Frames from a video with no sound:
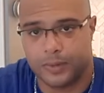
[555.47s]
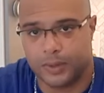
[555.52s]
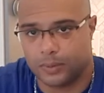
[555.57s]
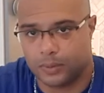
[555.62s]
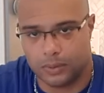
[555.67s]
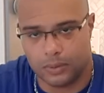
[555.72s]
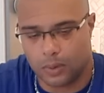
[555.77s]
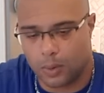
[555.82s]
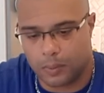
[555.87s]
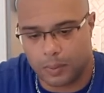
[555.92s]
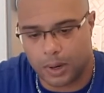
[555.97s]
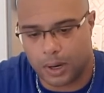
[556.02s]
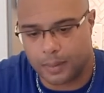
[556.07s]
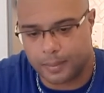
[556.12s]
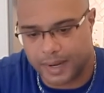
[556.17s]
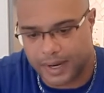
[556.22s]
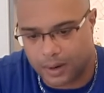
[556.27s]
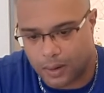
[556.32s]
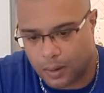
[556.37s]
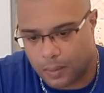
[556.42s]
no
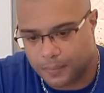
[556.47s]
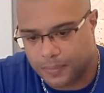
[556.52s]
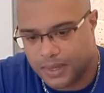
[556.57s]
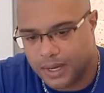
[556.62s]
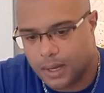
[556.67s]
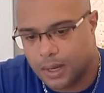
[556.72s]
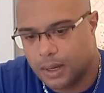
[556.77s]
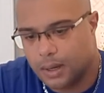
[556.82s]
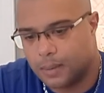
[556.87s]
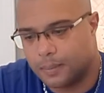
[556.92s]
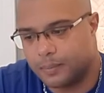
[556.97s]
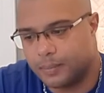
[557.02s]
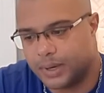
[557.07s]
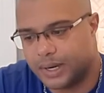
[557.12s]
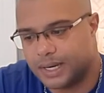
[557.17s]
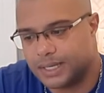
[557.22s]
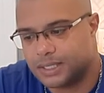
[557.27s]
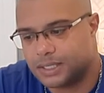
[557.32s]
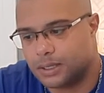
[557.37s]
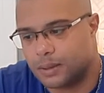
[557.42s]
problem at all. But
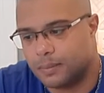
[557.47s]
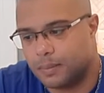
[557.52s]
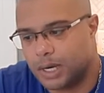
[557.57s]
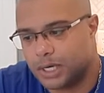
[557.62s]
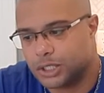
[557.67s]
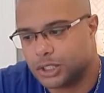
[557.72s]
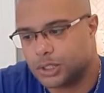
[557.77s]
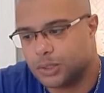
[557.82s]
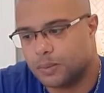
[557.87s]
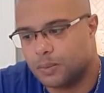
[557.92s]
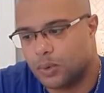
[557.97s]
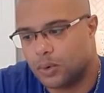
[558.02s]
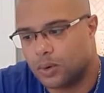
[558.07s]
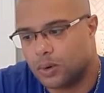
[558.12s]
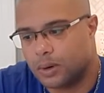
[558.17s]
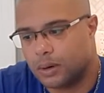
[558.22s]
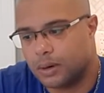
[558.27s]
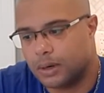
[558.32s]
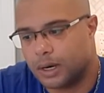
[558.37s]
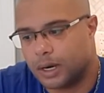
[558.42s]
it's a much
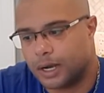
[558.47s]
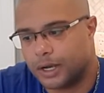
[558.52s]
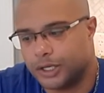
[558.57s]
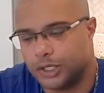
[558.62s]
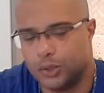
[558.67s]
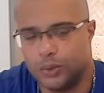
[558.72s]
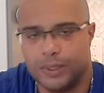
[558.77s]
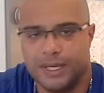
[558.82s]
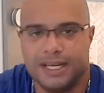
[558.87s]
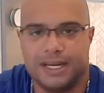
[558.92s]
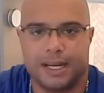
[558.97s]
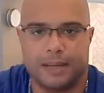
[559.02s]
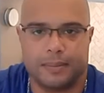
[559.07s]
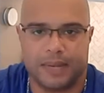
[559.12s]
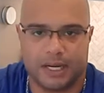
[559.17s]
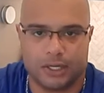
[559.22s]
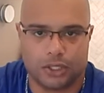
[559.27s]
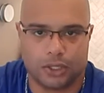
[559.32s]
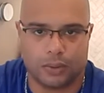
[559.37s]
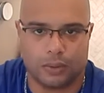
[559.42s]
more
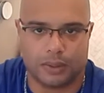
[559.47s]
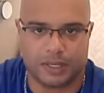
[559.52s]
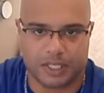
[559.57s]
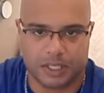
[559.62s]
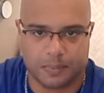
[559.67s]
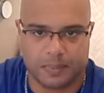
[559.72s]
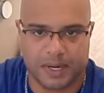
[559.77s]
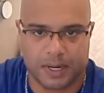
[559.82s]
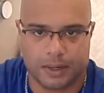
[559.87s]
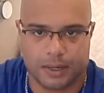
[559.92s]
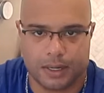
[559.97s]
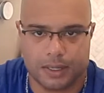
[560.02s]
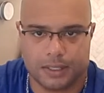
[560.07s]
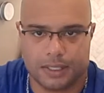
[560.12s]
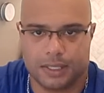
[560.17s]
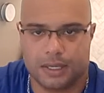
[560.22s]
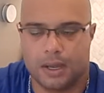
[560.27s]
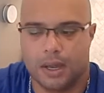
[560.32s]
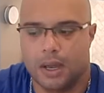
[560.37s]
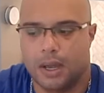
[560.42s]
unidimensional
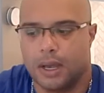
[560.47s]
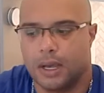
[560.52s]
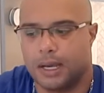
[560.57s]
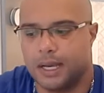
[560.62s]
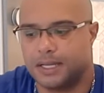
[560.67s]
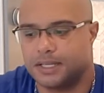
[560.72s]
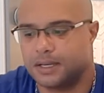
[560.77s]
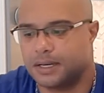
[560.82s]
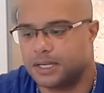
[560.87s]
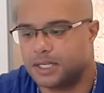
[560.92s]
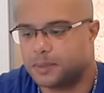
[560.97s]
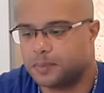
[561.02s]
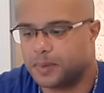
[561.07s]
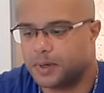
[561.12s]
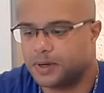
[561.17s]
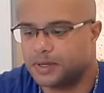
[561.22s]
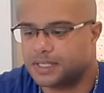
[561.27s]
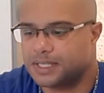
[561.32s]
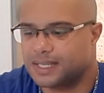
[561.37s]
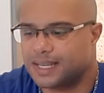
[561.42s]
experience. It's an
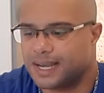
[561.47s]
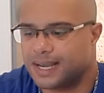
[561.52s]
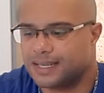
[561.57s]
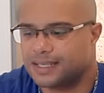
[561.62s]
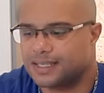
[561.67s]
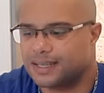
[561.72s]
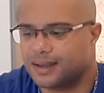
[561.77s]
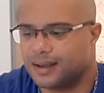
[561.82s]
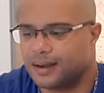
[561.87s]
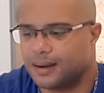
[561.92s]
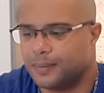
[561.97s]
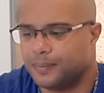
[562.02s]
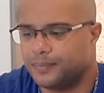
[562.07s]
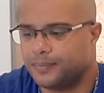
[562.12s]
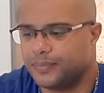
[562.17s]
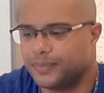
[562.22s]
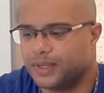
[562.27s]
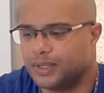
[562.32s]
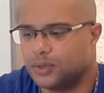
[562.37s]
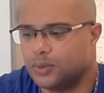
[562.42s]
experience that
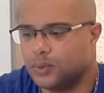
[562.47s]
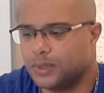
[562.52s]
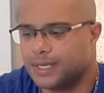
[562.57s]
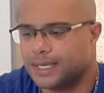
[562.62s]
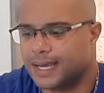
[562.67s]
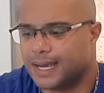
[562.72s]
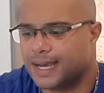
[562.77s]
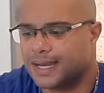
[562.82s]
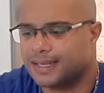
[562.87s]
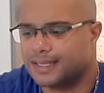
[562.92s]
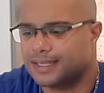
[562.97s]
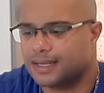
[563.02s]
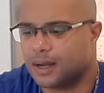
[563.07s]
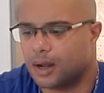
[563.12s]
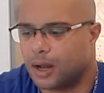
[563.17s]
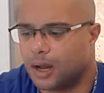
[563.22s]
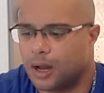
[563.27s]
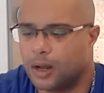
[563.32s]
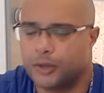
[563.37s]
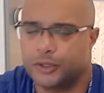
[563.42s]
you can't
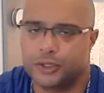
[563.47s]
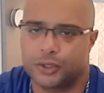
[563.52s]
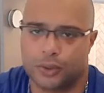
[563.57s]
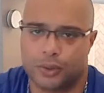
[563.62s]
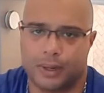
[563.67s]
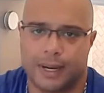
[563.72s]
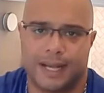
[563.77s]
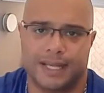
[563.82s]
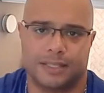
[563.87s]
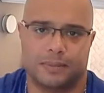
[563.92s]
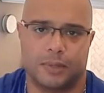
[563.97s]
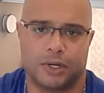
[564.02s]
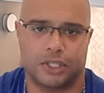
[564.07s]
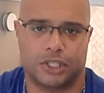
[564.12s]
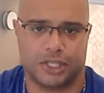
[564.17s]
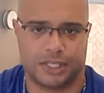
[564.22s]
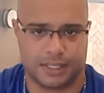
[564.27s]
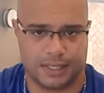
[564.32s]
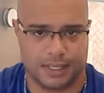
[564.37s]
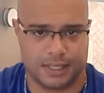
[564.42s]
alter as
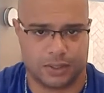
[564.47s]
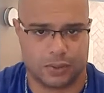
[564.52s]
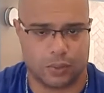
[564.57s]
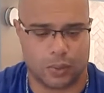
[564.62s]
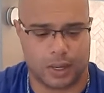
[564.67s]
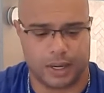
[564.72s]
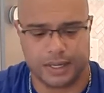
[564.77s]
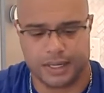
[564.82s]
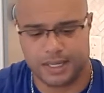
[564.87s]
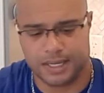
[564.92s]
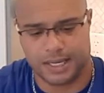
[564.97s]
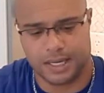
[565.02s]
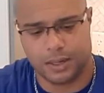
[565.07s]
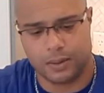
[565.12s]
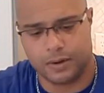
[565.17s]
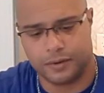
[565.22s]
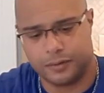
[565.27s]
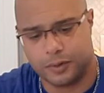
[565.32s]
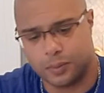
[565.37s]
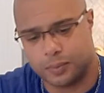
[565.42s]
much as this one. Here,
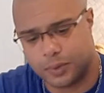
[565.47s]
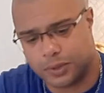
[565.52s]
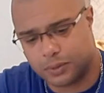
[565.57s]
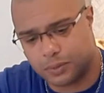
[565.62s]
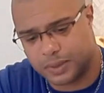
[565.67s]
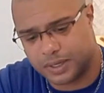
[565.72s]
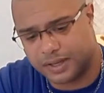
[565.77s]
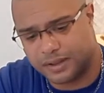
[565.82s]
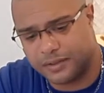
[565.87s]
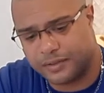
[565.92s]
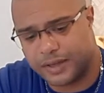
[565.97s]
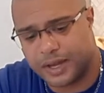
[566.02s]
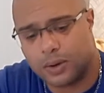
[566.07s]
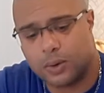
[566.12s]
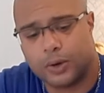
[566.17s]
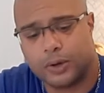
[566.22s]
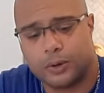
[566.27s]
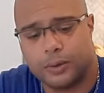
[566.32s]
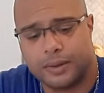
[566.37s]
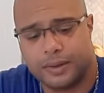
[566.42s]
if you put really thick
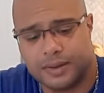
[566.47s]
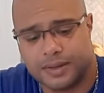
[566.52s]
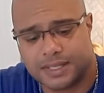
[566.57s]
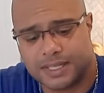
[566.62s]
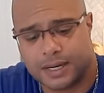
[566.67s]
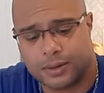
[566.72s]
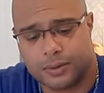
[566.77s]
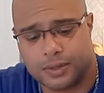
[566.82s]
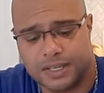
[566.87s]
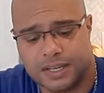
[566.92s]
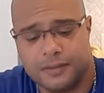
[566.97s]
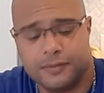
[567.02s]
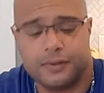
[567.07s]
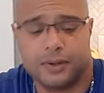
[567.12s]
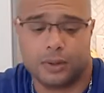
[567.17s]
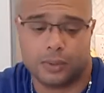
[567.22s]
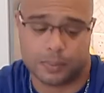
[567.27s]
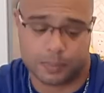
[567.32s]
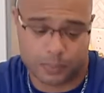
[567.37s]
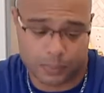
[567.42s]
oil in the center diff,
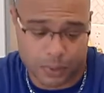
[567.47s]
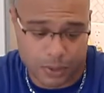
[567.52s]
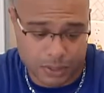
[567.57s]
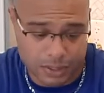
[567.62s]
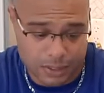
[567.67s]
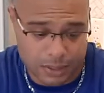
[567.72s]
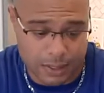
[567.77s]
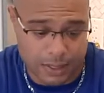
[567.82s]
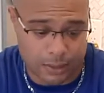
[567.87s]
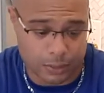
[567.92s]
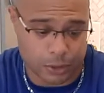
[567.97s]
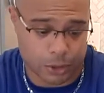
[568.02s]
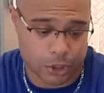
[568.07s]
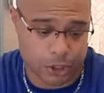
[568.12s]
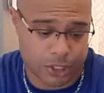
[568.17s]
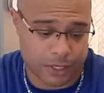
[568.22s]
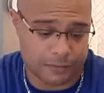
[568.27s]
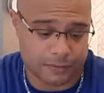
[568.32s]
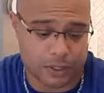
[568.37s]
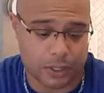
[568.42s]
it'll
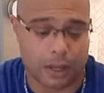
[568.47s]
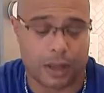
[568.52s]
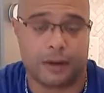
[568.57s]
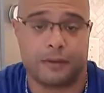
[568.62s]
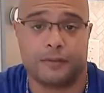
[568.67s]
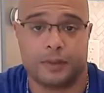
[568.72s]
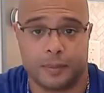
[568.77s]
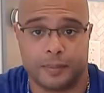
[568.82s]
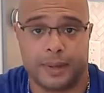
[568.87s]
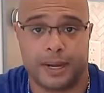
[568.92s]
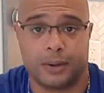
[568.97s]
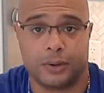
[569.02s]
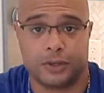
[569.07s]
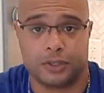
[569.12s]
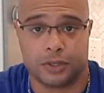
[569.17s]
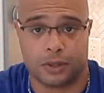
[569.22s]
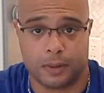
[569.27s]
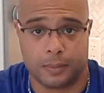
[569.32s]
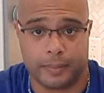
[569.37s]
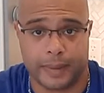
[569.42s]
shift a lot of the power
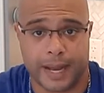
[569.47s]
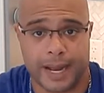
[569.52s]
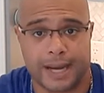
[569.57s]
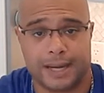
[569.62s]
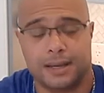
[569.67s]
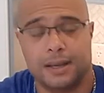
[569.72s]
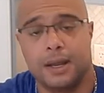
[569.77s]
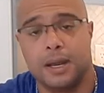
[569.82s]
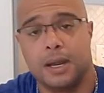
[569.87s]
to the back.